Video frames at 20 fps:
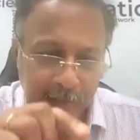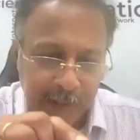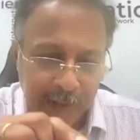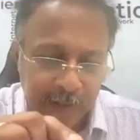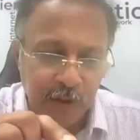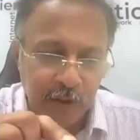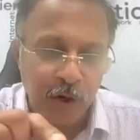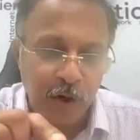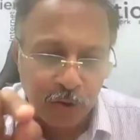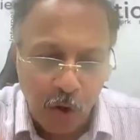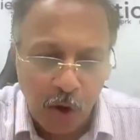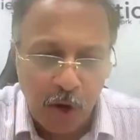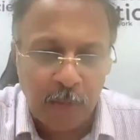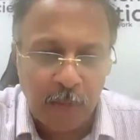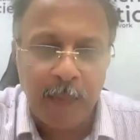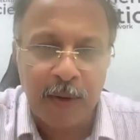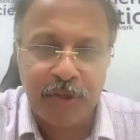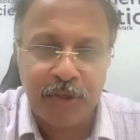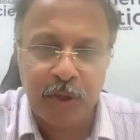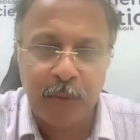I did not
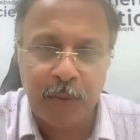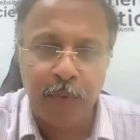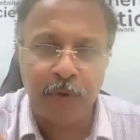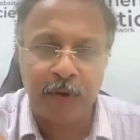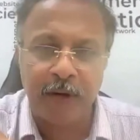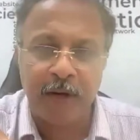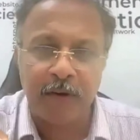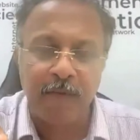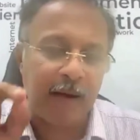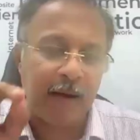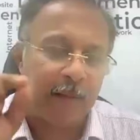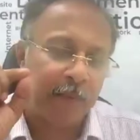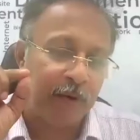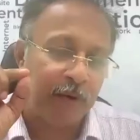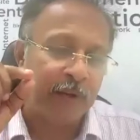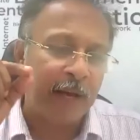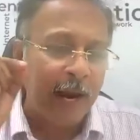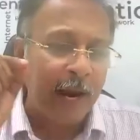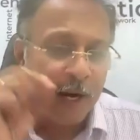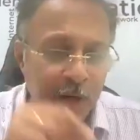talk much about it. Why?
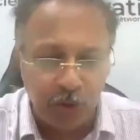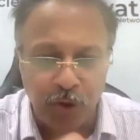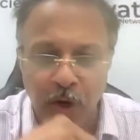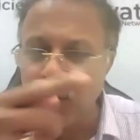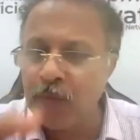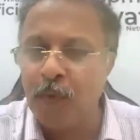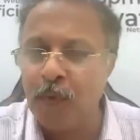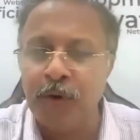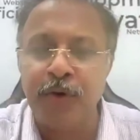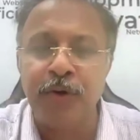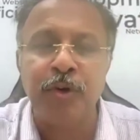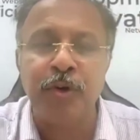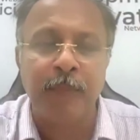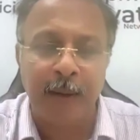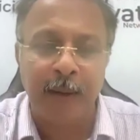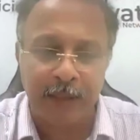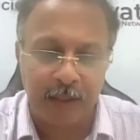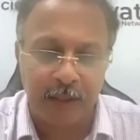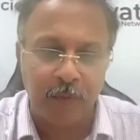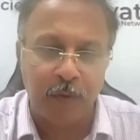Because I do not want you
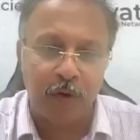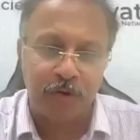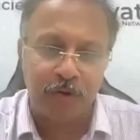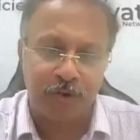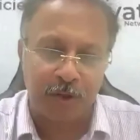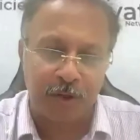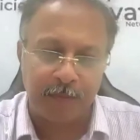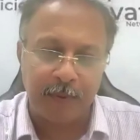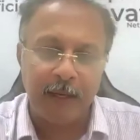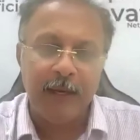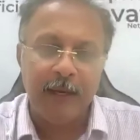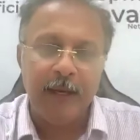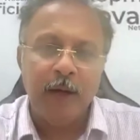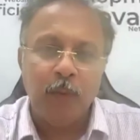to buy the WhatsApp.